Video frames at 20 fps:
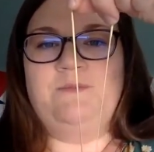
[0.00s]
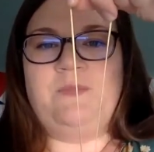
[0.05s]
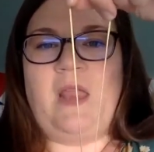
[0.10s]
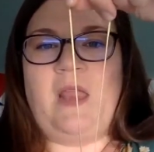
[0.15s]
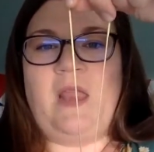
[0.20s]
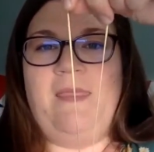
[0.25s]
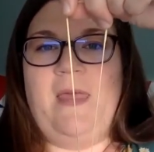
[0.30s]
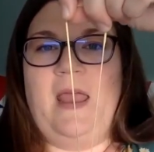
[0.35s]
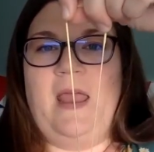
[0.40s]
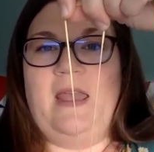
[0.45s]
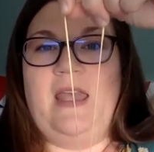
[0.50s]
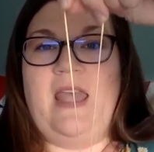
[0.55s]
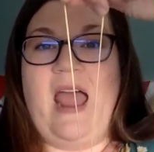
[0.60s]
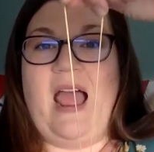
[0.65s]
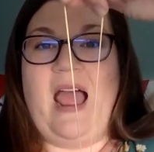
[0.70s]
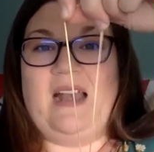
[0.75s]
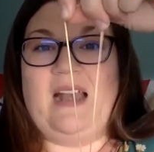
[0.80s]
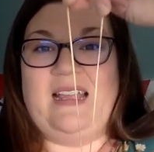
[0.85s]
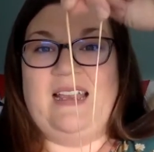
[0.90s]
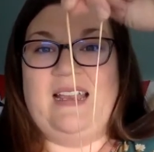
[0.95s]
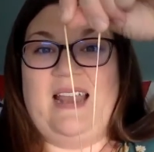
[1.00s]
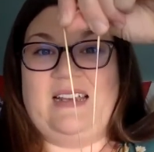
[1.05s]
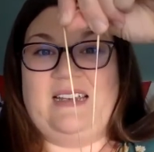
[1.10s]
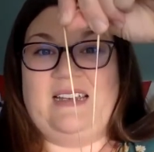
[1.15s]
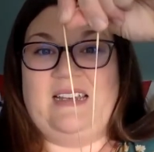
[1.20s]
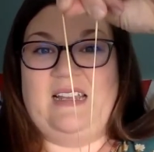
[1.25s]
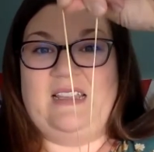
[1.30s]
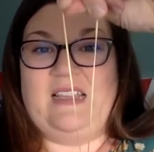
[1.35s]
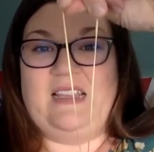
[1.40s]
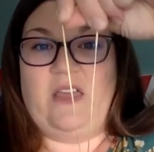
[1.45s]
and then not connected
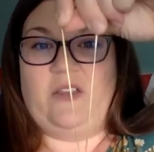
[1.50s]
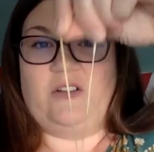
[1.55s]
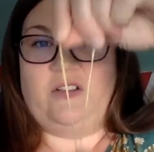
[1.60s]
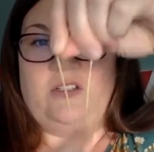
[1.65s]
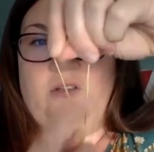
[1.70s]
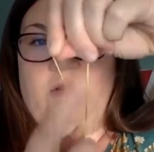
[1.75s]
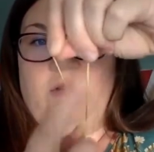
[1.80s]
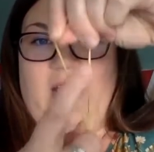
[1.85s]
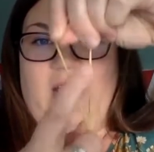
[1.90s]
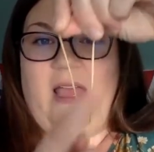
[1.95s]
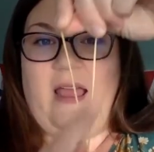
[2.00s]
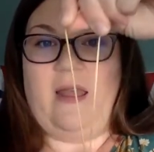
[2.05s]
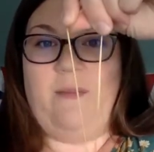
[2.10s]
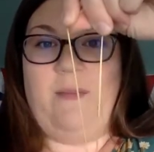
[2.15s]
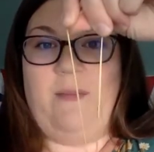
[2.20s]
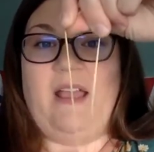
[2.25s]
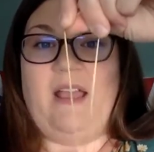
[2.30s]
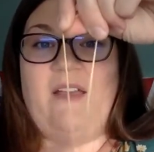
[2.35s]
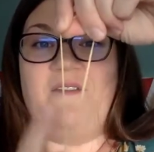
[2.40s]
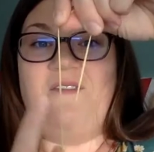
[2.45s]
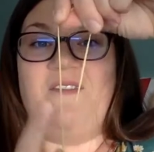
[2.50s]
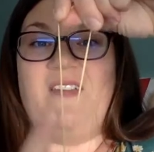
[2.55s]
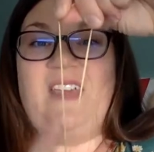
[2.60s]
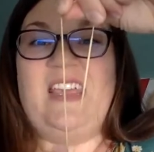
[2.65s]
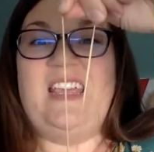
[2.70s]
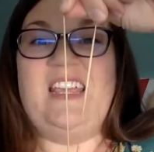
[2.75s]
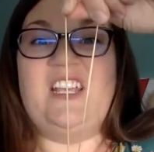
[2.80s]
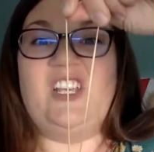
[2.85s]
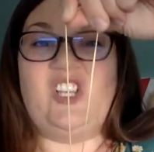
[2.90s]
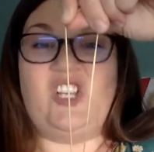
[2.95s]
at the other, so they kind of make a
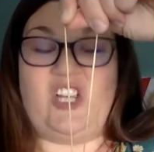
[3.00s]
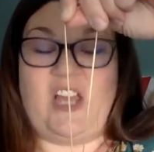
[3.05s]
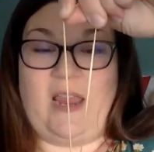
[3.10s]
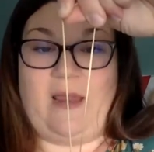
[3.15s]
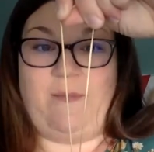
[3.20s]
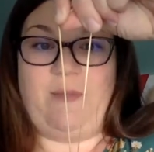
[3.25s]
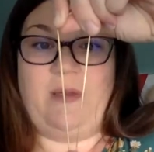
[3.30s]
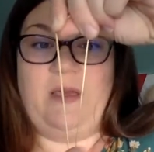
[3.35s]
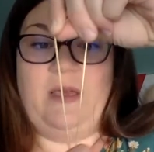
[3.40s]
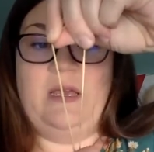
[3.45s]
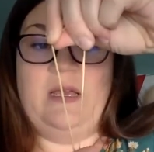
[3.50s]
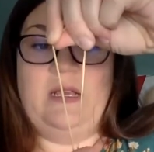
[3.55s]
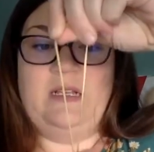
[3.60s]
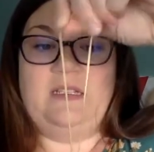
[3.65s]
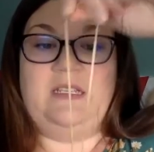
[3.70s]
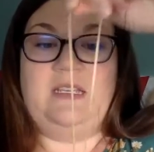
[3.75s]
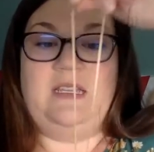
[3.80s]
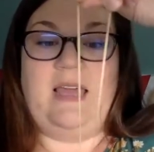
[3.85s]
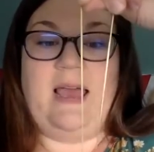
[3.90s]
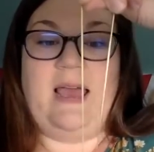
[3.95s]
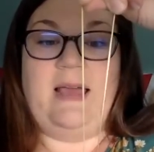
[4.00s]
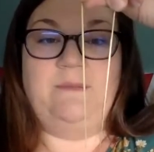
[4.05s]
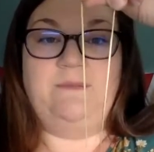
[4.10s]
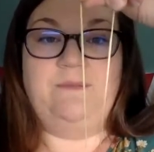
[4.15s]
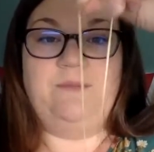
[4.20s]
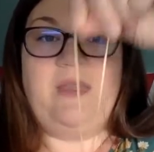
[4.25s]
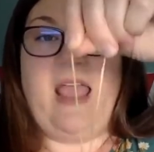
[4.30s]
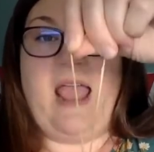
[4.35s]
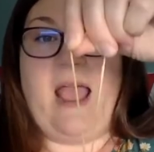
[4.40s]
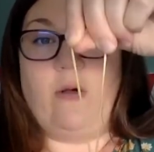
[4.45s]
V shape. See that?
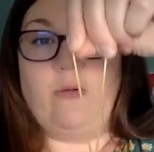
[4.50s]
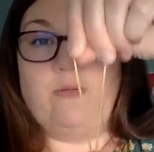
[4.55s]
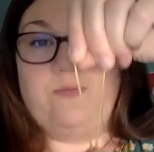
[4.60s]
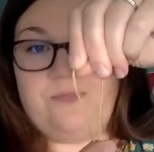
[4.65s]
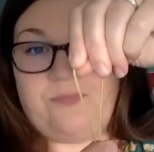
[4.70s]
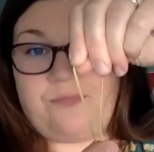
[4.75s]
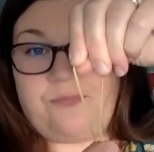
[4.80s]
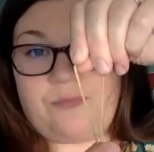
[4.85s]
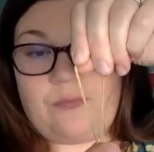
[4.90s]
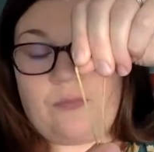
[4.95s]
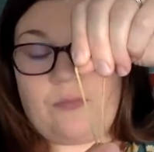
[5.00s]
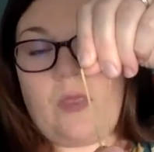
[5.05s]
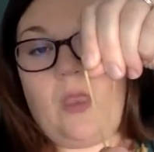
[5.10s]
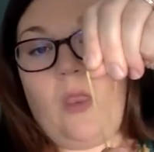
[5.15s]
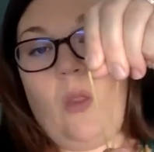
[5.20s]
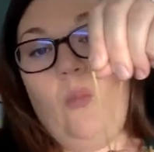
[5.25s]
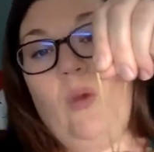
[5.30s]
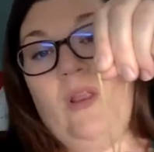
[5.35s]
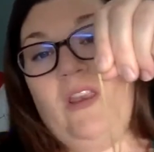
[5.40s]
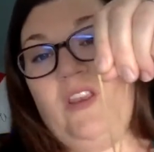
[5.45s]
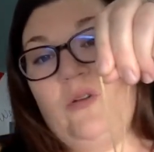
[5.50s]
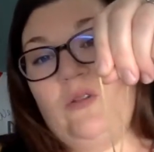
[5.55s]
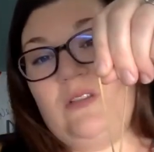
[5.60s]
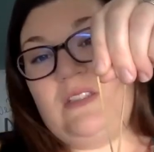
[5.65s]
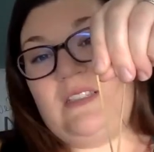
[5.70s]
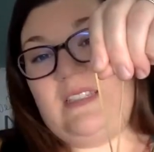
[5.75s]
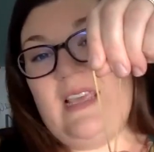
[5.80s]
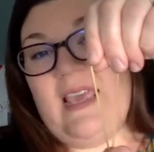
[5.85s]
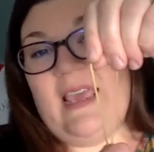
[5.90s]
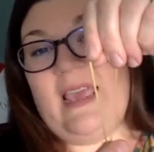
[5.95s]
Now, when you
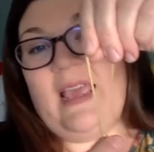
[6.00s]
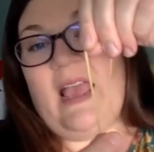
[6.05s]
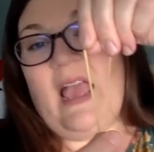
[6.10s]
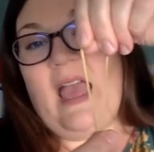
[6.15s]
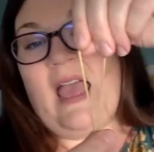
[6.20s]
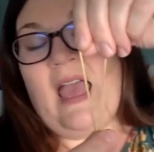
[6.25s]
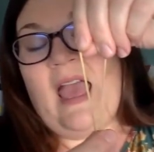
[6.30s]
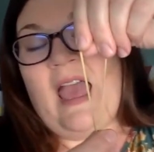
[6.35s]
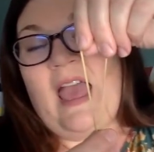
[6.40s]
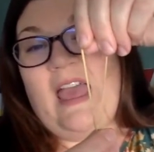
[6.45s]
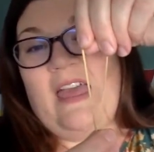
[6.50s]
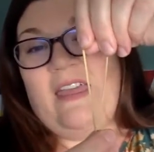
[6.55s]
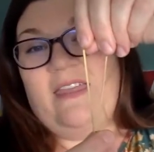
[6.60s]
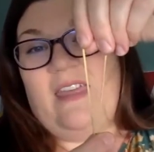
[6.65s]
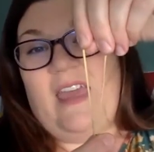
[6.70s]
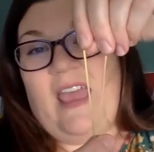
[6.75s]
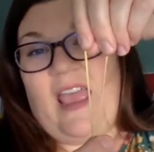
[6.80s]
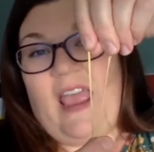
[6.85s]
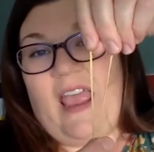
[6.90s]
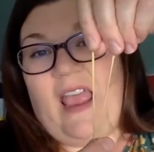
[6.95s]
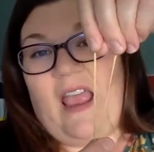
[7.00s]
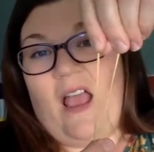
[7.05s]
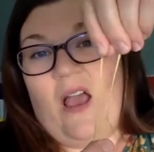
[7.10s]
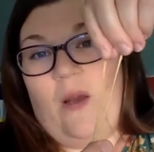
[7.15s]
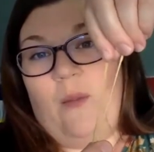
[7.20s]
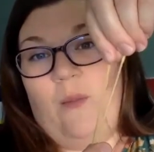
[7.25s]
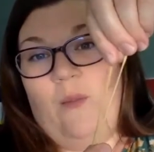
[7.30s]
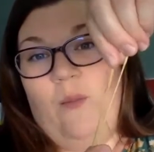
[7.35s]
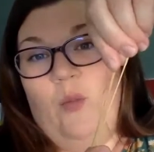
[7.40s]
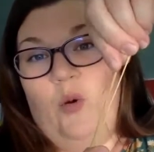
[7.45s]
sing, they
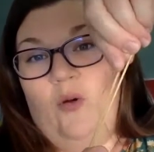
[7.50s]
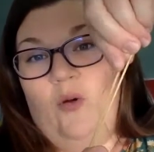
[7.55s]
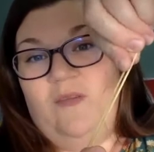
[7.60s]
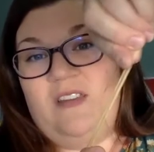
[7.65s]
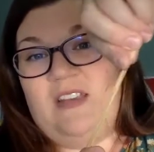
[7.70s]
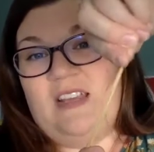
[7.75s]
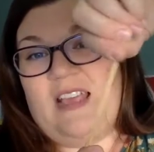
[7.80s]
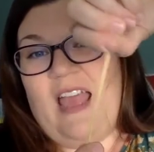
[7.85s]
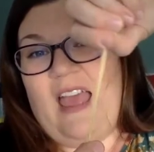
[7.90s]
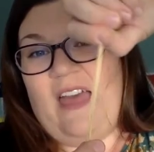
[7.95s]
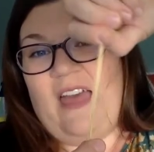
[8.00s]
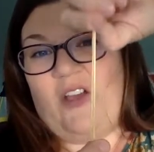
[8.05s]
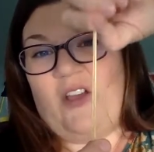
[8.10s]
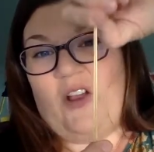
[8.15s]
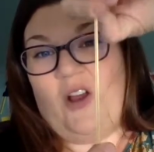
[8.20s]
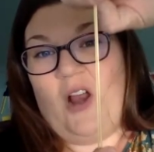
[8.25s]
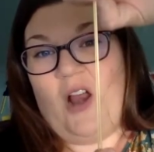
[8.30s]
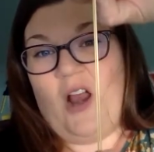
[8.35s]
move together